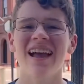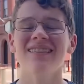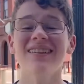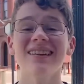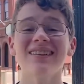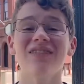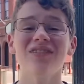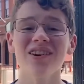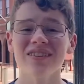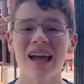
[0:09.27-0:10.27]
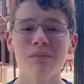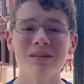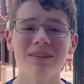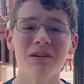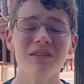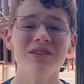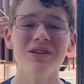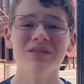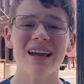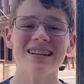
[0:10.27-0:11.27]
This is the first episode of
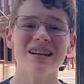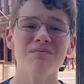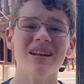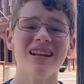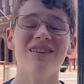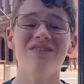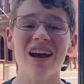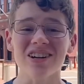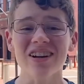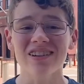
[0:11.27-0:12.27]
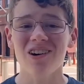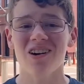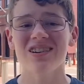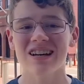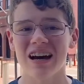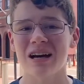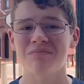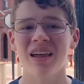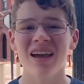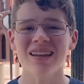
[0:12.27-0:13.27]
Tuesday Tidbit in a very long time.
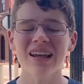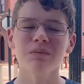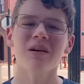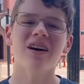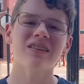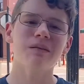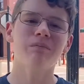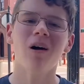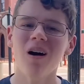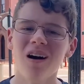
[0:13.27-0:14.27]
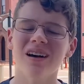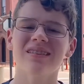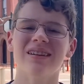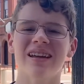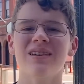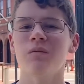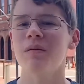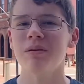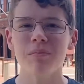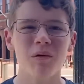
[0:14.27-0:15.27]
That's because I paused it
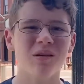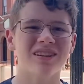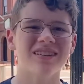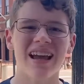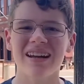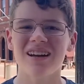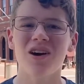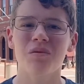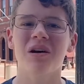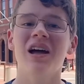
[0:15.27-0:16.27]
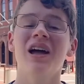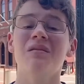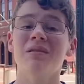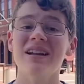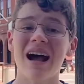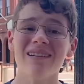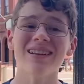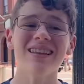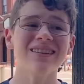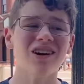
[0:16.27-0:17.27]
when people were staying at home. But now that
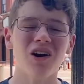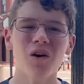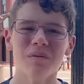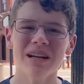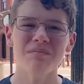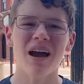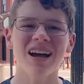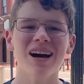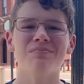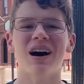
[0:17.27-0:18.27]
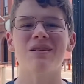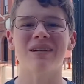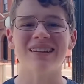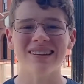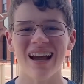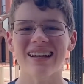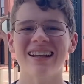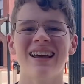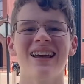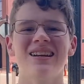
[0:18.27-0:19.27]
things are opening back up, I'm
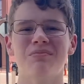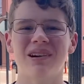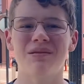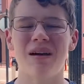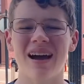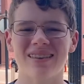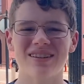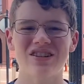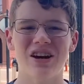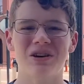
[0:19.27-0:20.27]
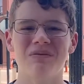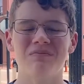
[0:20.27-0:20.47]
excited to bring back the show.